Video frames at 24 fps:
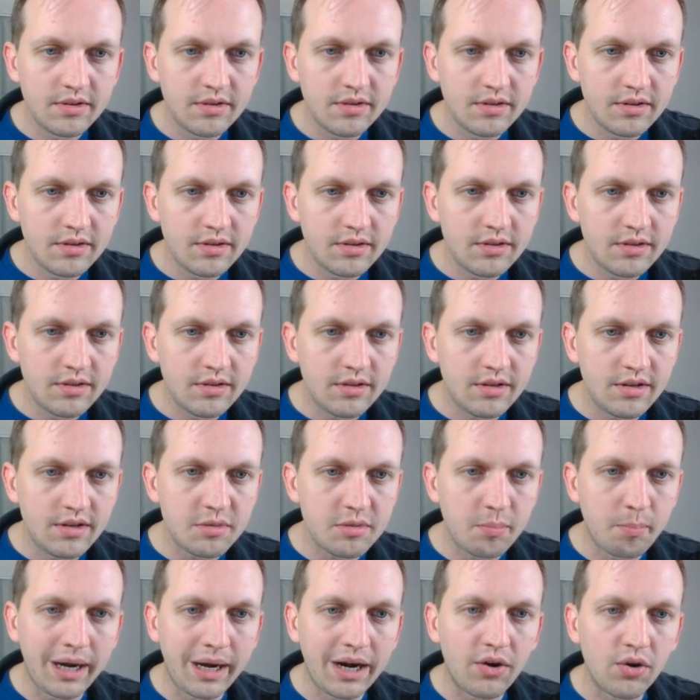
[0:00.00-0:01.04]
There's a
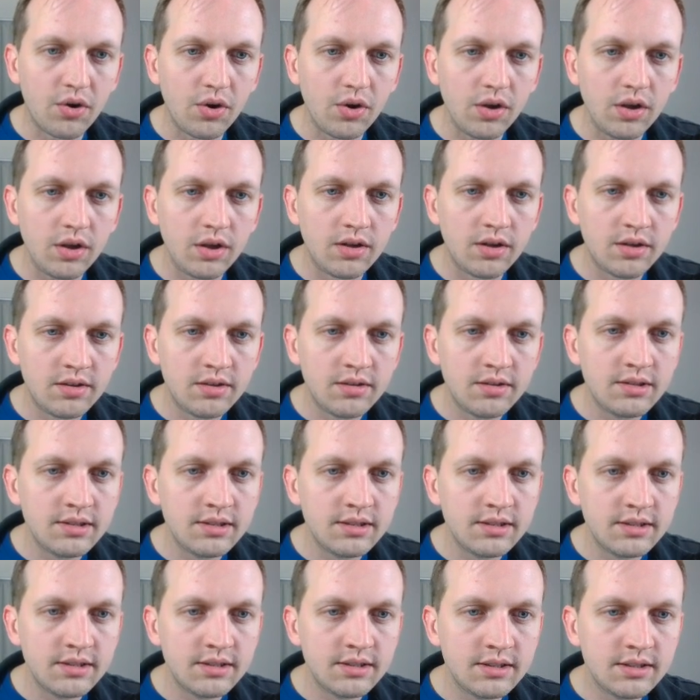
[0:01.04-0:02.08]
barrel.
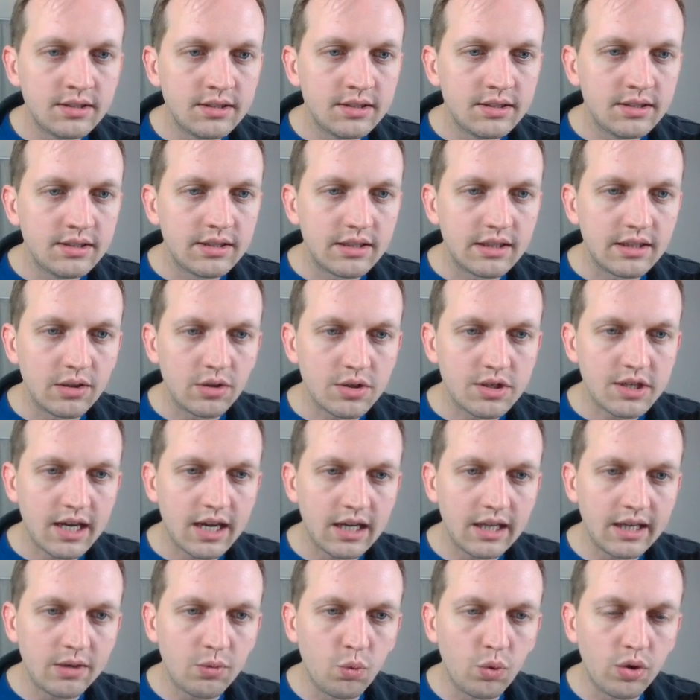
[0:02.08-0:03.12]
It looks kind of
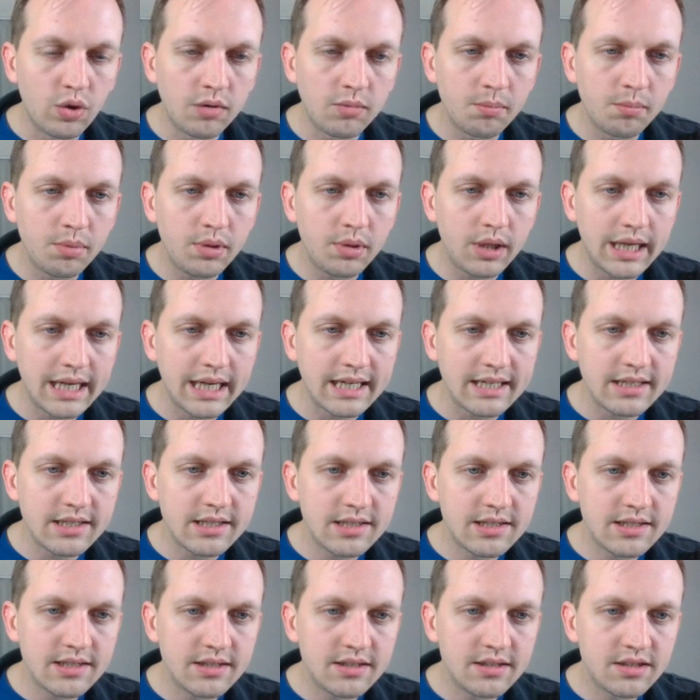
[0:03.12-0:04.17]
like wooden planks
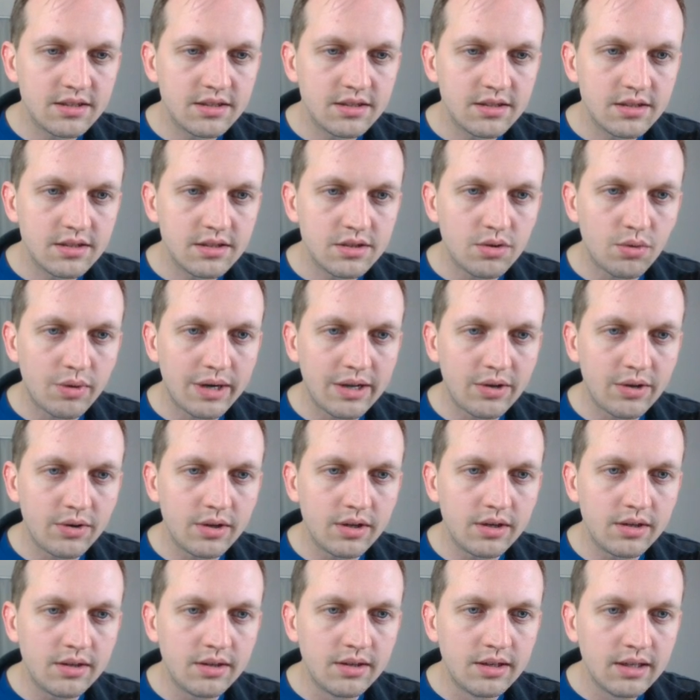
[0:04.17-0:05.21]
surrounded.
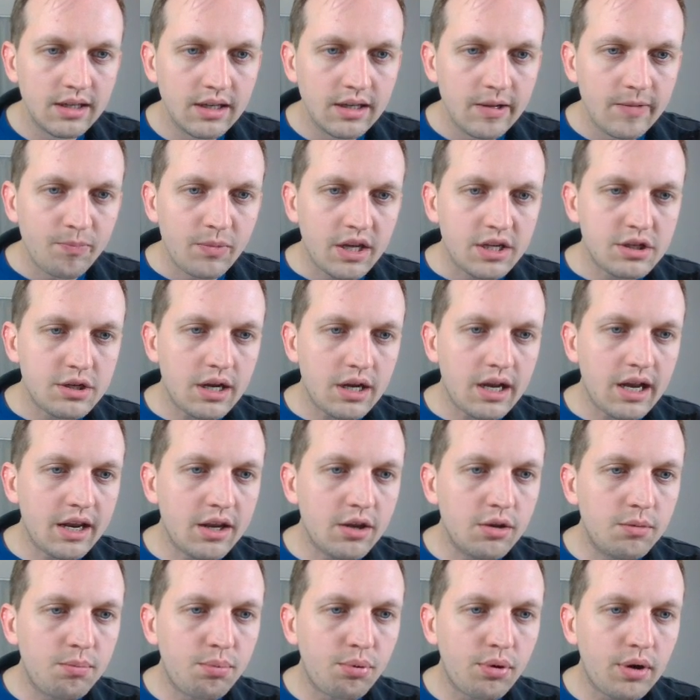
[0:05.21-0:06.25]
I
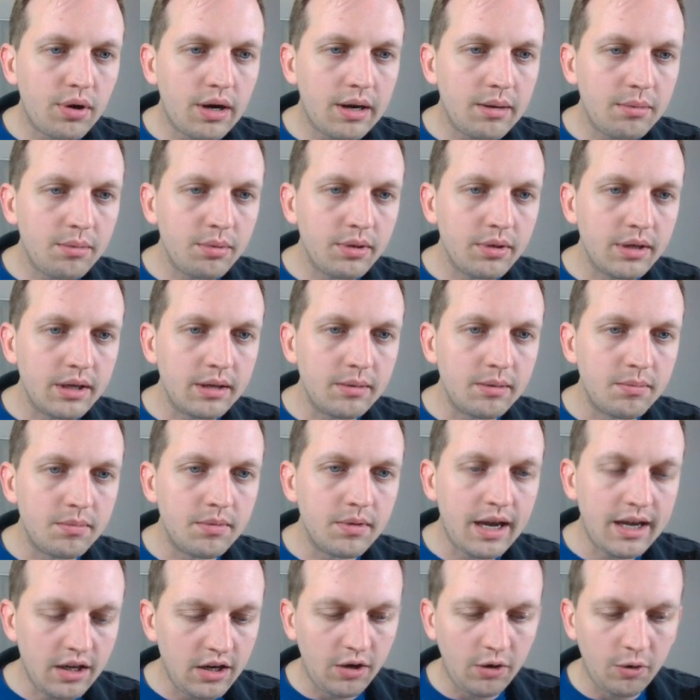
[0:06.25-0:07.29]
could probably, you
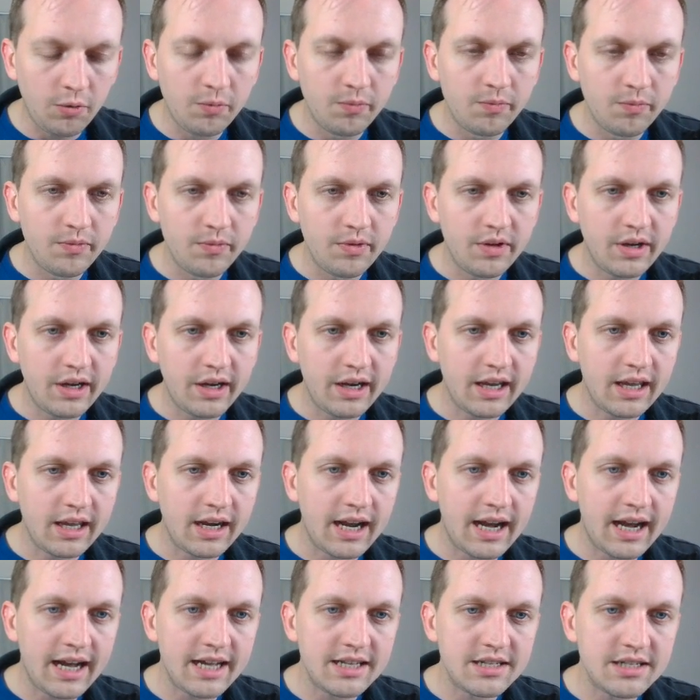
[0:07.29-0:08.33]
know, I could add
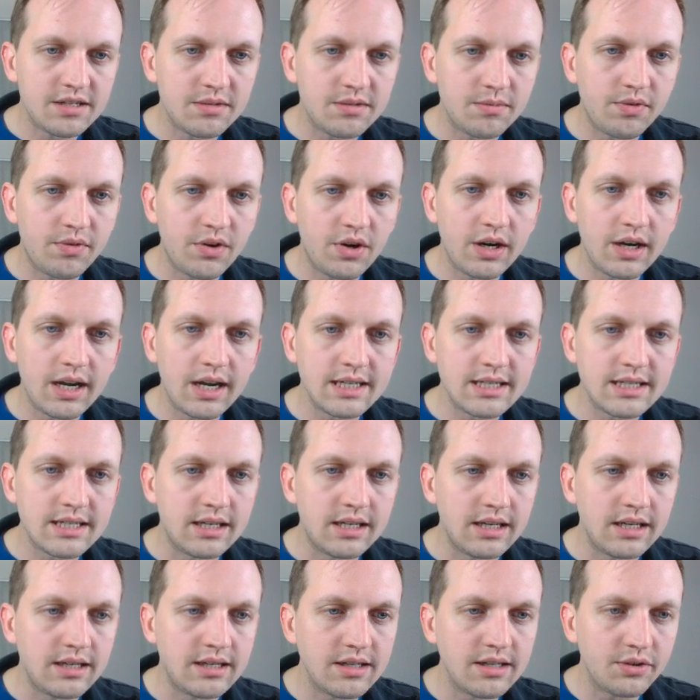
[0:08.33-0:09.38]
some very nice
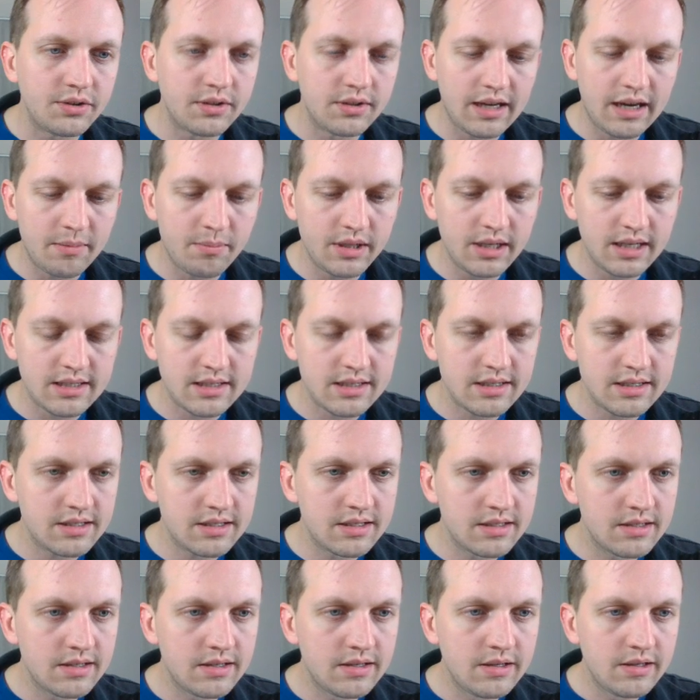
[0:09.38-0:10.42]
detail to that, but it's
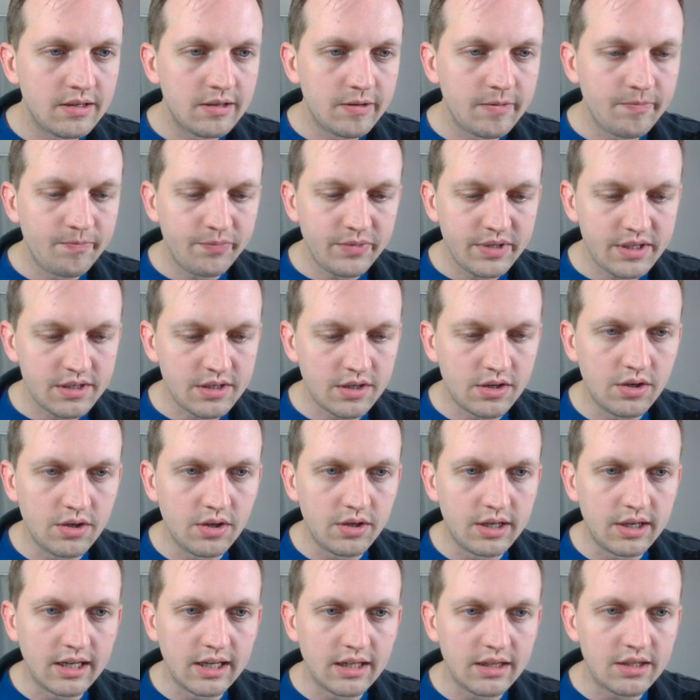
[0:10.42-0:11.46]

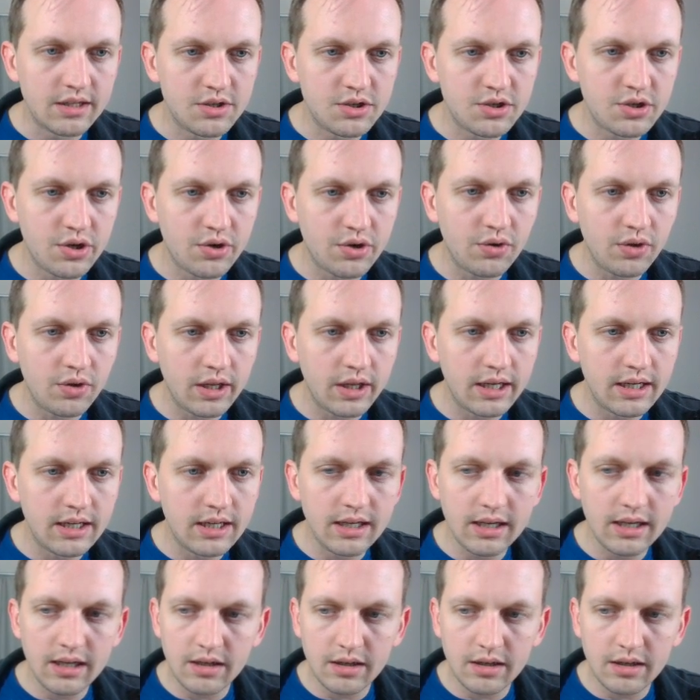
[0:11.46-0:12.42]
good to get the general idea.